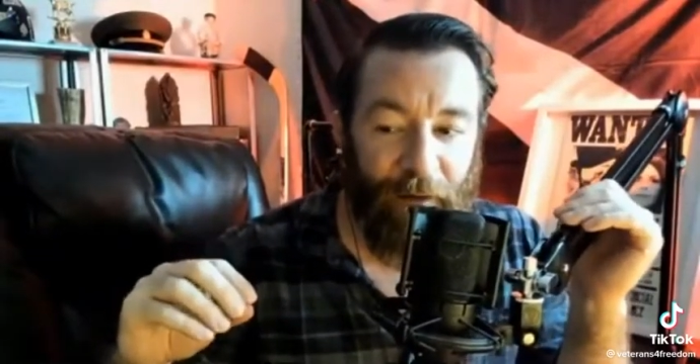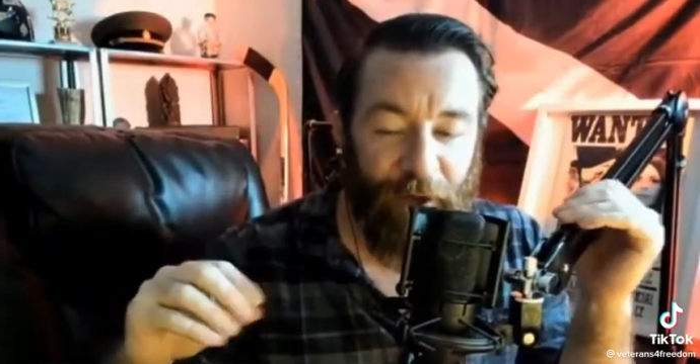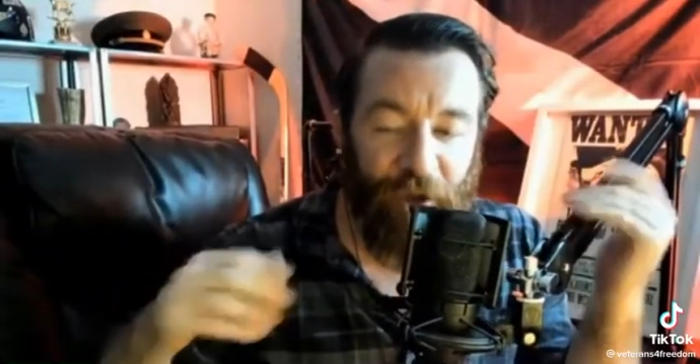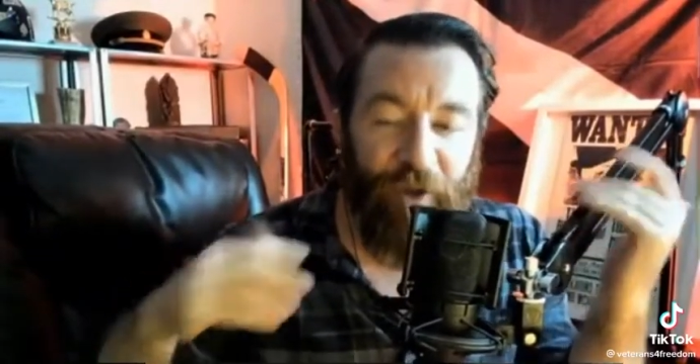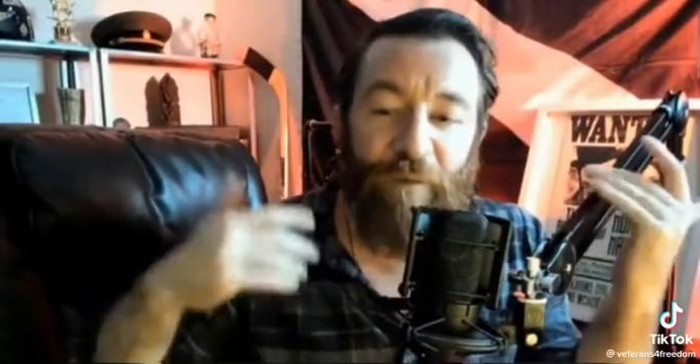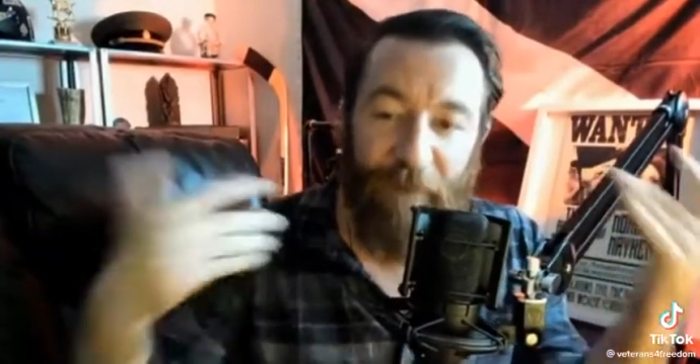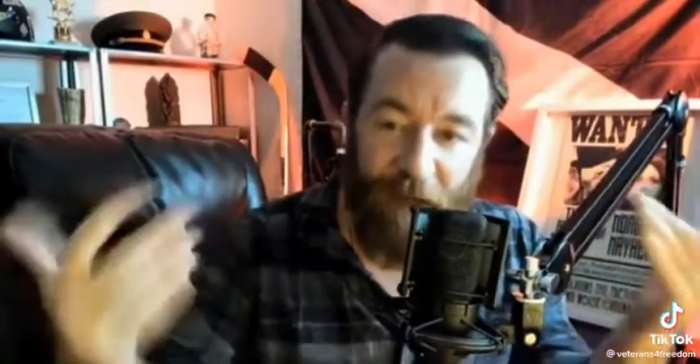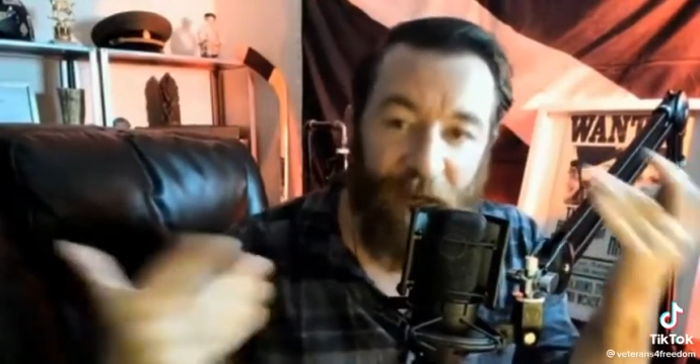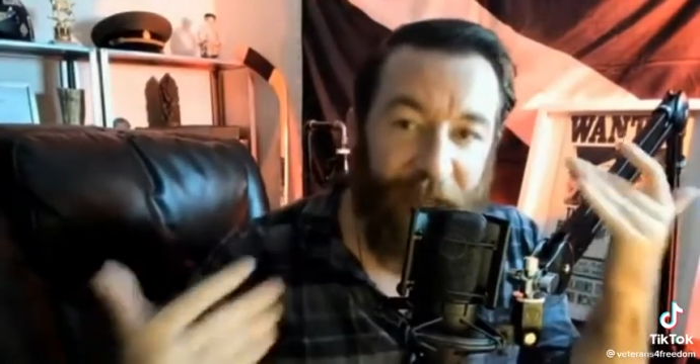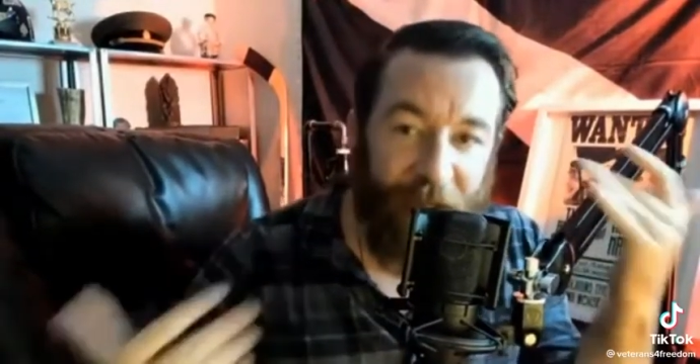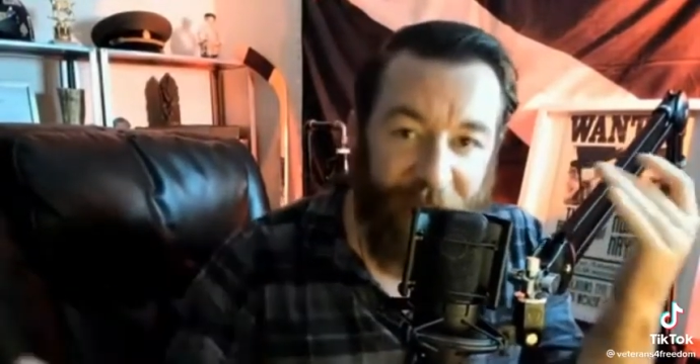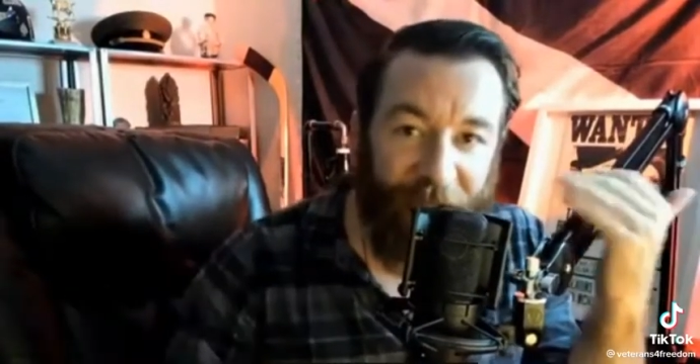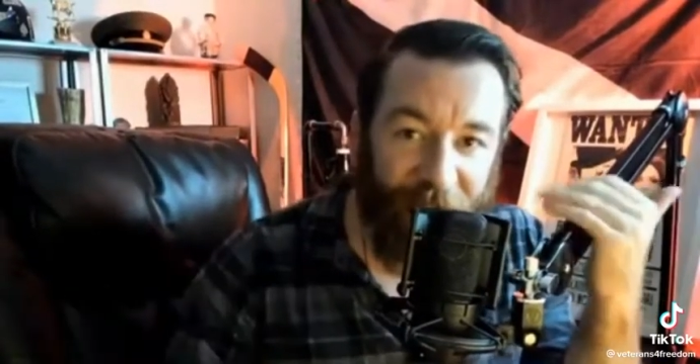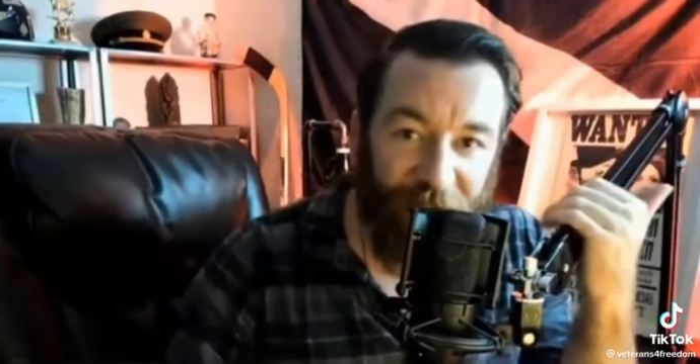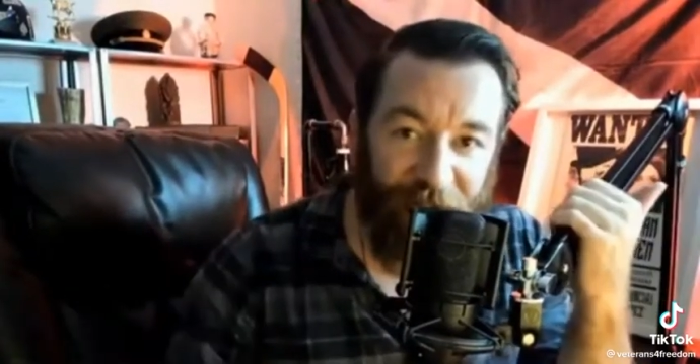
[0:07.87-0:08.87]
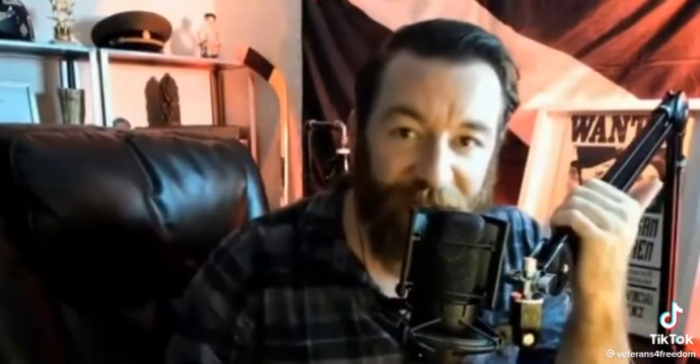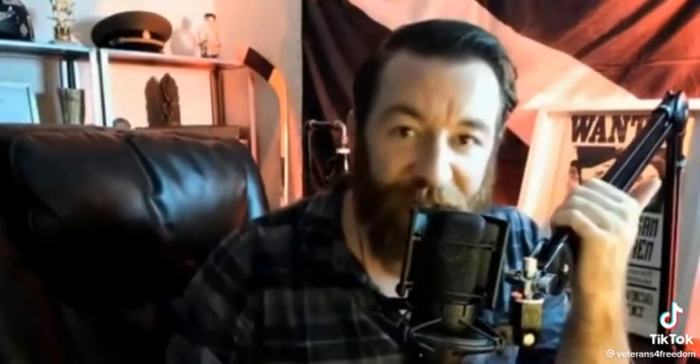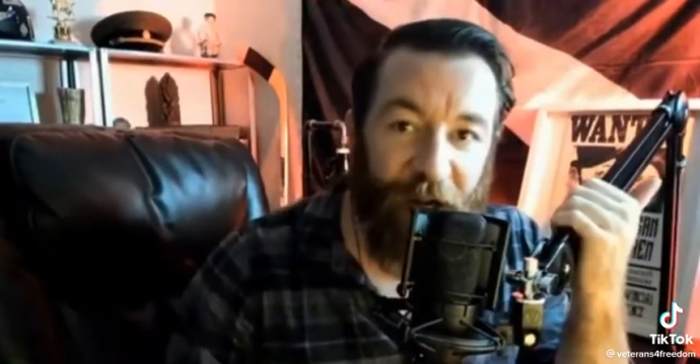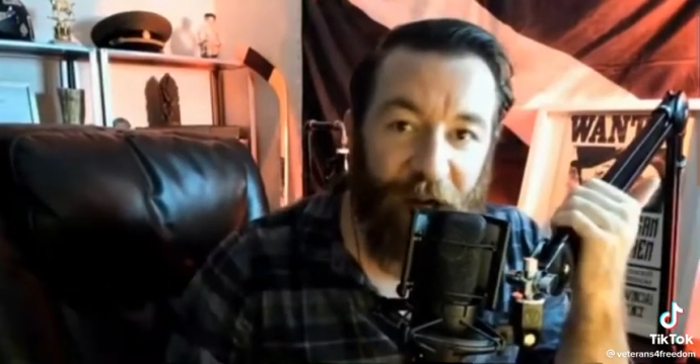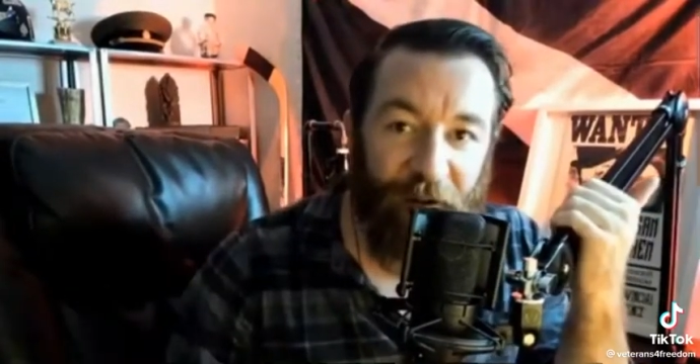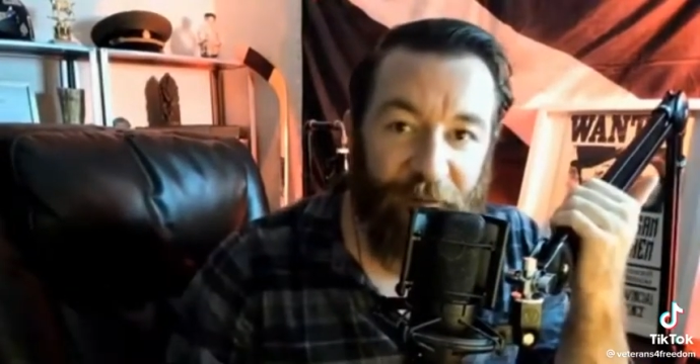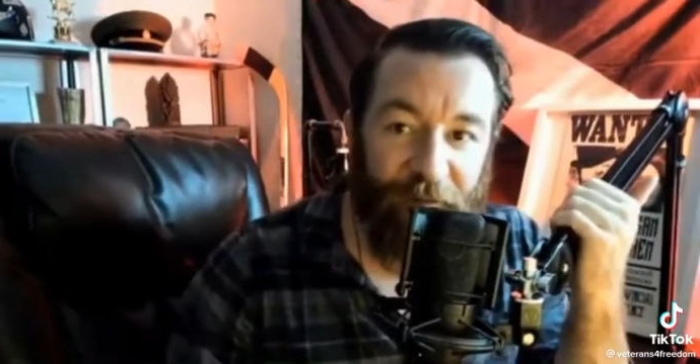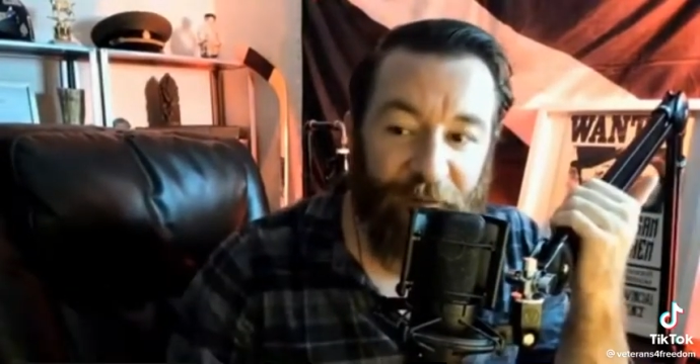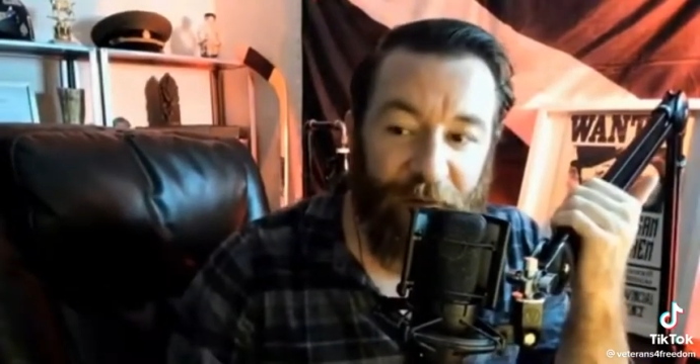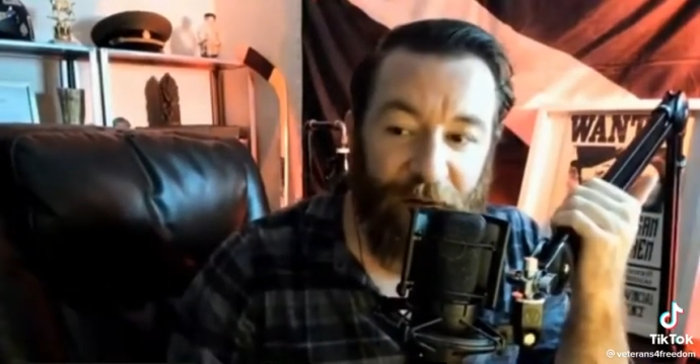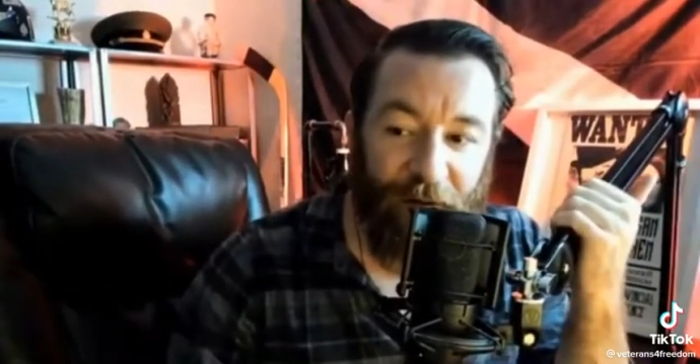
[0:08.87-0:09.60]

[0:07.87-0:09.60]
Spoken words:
humiliate yourself